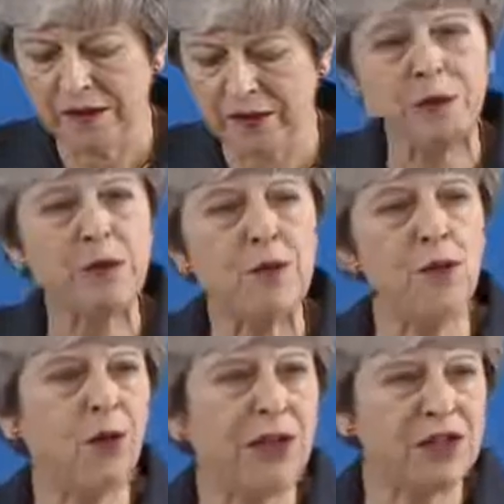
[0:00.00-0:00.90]
That
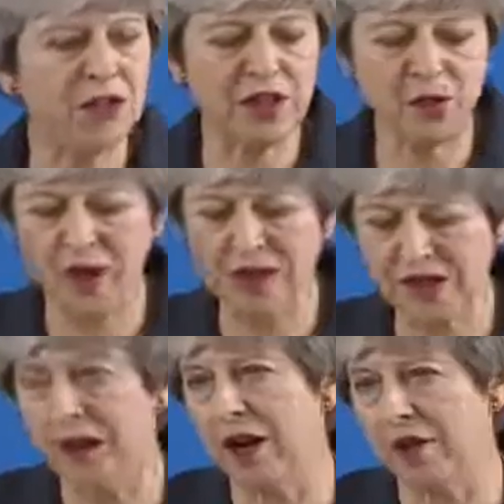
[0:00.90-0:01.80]
people who identify
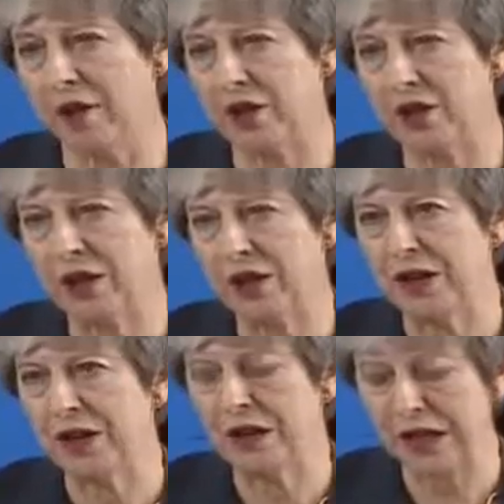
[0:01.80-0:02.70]
as Irish
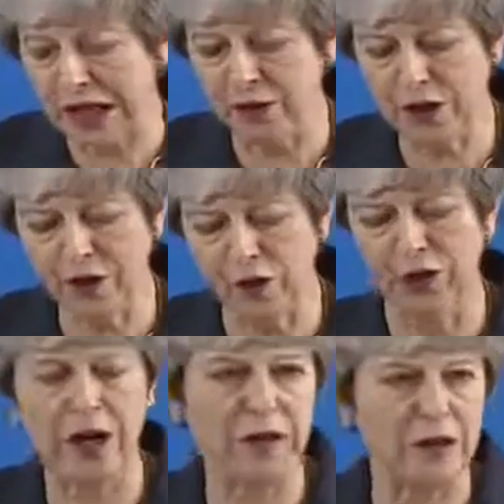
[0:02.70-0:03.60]
can live in
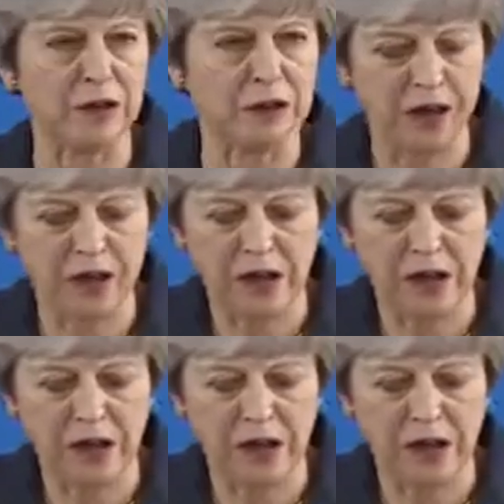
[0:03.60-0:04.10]
Northern Ireland,